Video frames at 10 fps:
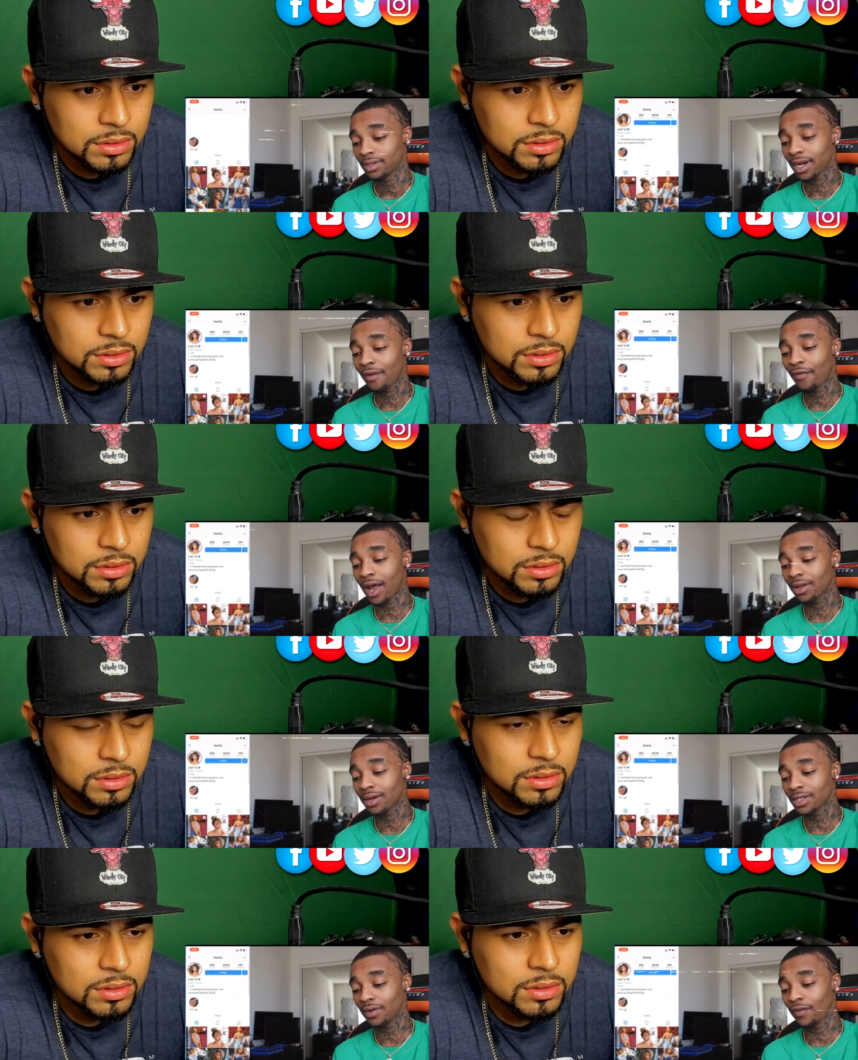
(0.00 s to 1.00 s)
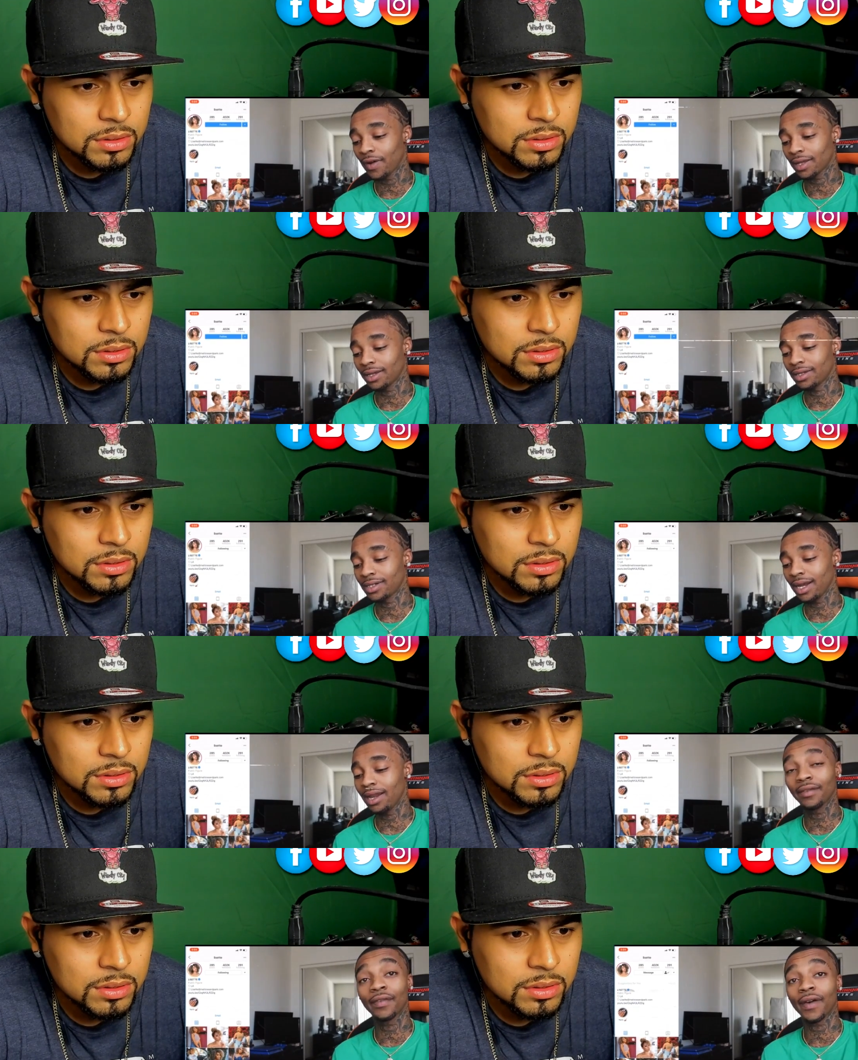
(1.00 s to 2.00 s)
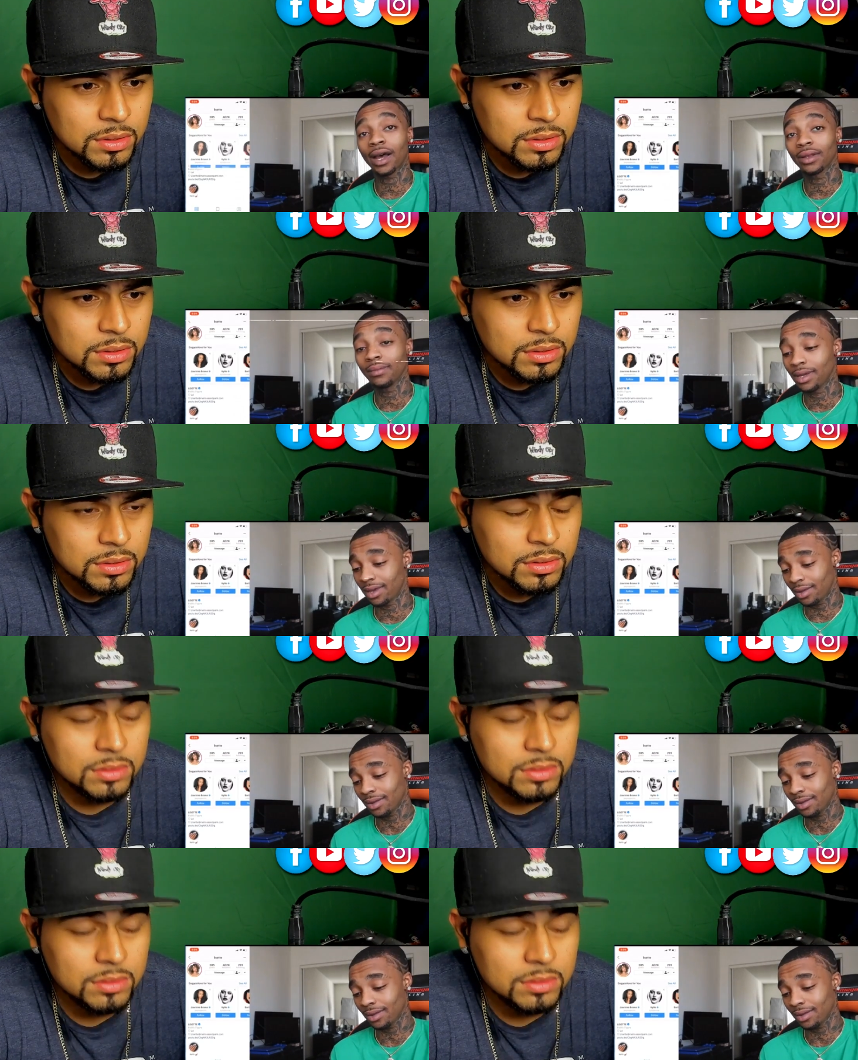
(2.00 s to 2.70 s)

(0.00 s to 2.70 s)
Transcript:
Speaker 1: Should I follow her too? Fuck it. She ain't even following me.